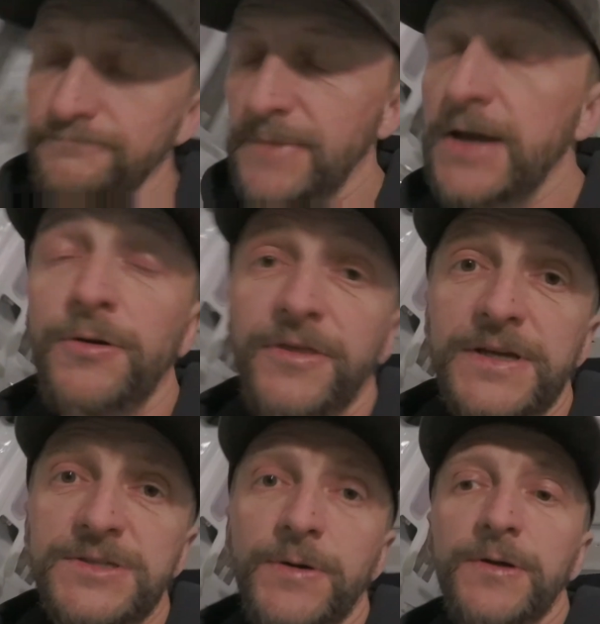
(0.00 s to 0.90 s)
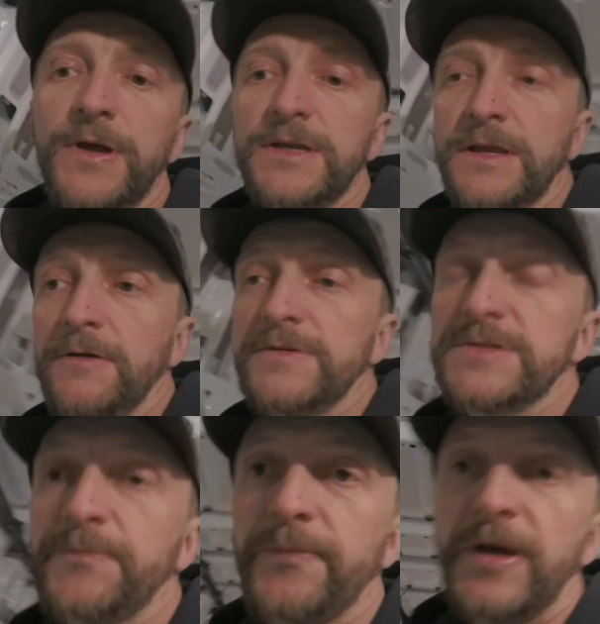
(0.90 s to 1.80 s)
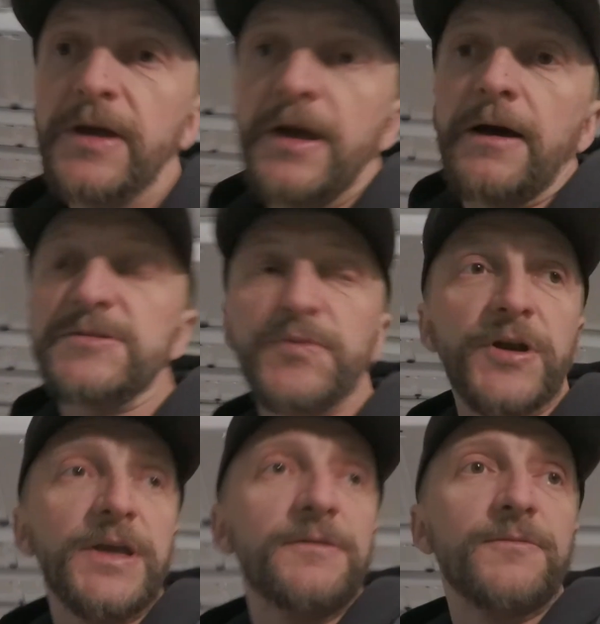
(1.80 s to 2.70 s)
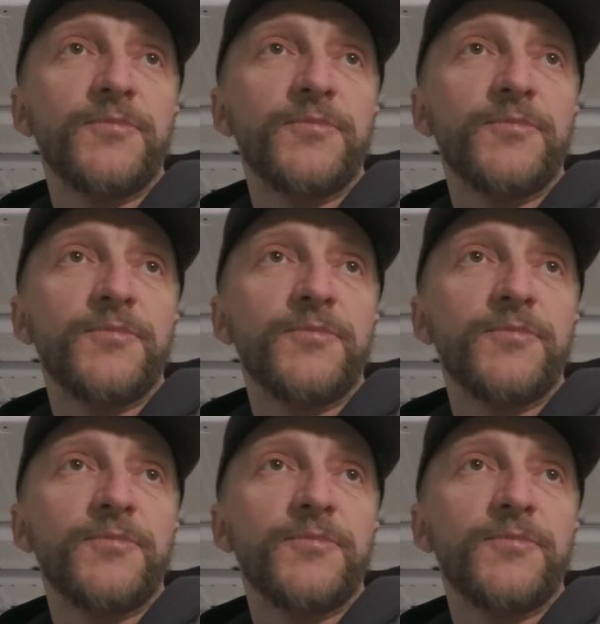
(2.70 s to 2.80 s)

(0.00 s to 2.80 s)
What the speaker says: I don't think so anyway. I was pretty